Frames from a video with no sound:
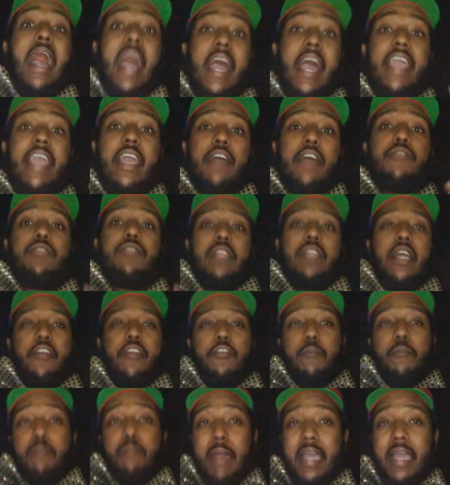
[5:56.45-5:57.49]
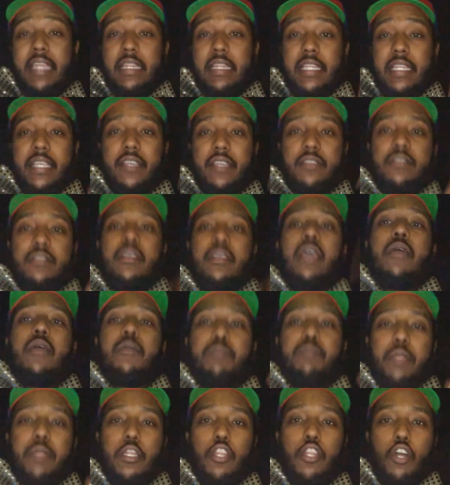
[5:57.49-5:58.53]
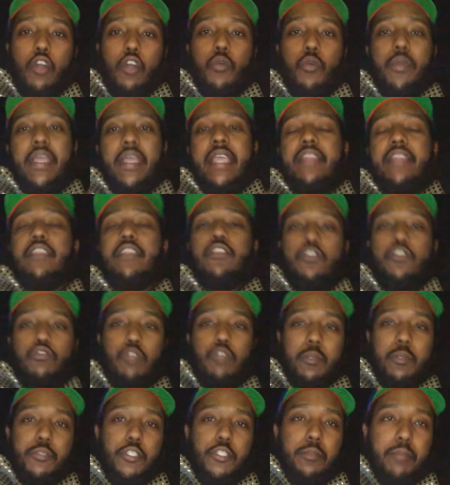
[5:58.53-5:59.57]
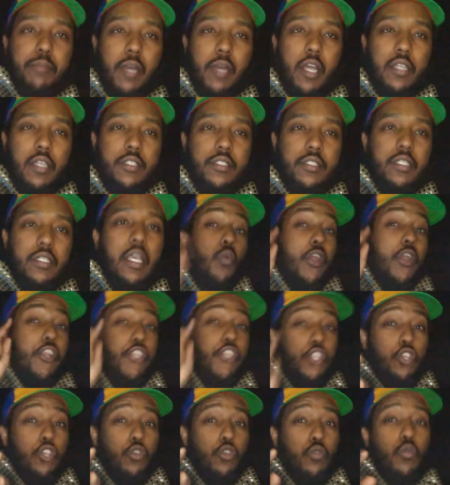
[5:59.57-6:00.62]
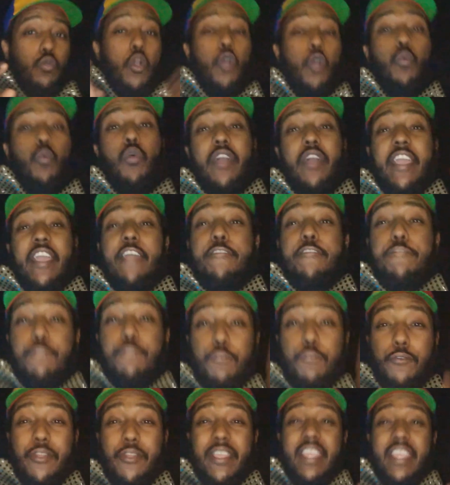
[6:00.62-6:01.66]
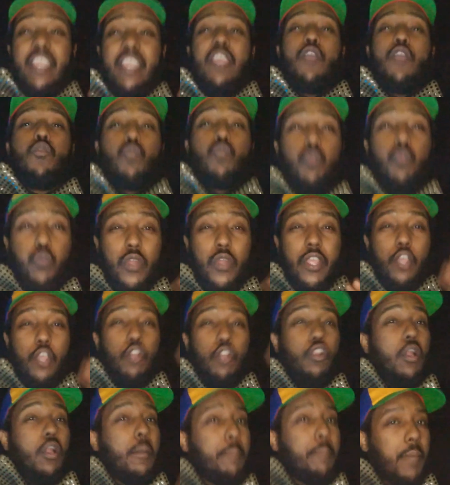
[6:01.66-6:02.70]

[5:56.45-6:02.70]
I have left my links below in the description box where you will get free real